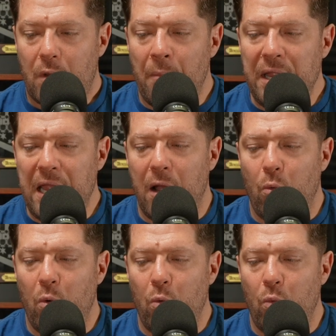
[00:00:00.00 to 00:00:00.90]
But yeah,
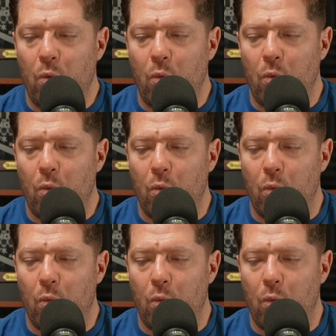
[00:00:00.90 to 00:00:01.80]

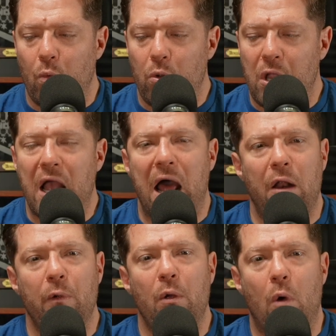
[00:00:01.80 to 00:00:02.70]
you got to
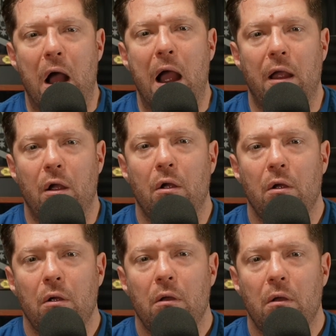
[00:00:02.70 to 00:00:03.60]

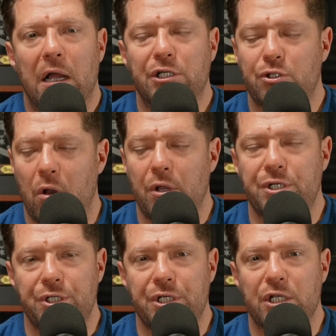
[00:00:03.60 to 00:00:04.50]
rewire. I strongly
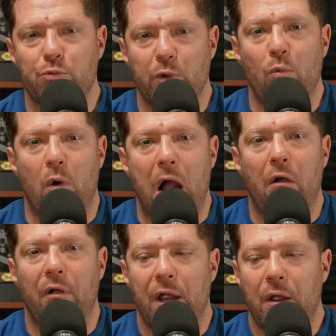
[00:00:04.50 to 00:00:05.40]
suggest
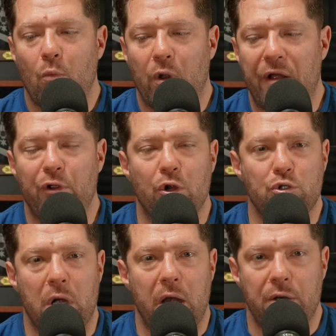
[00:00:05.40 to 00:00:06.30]
rewiring whatever you're
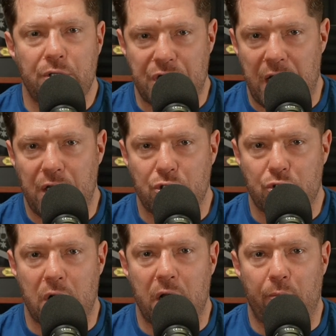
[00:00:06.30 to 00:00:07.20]
trying to change, you're
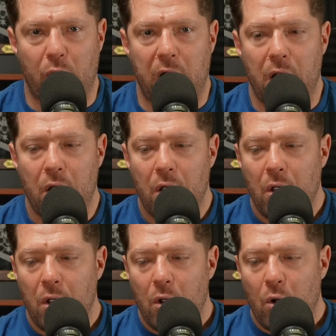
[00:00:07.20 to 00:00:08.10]
trying to break,
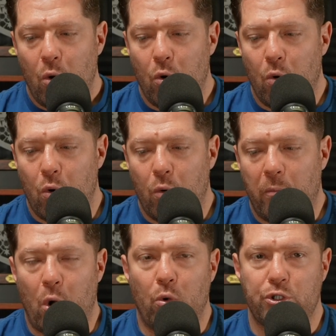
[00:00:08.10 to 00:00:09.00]
or
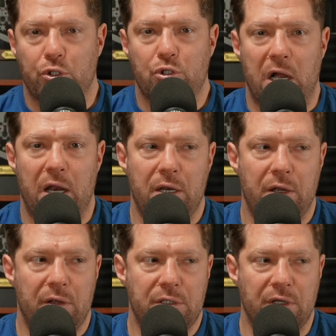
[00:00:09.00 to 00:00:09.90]
mold you're trying
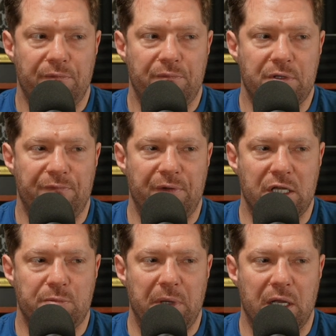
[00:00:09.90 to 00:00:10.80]
to
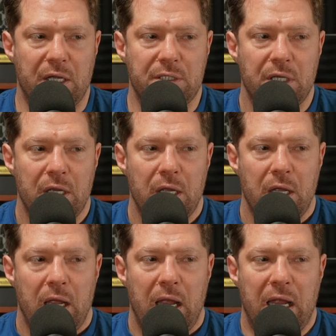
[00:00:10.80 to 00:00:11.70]
fix, because
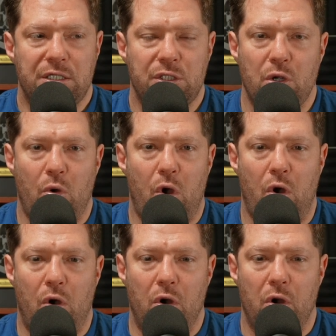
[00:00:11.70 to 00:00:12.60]
it's so
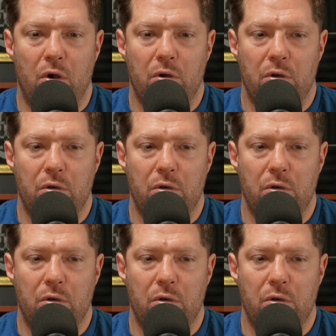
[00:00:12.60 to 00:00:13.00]
hard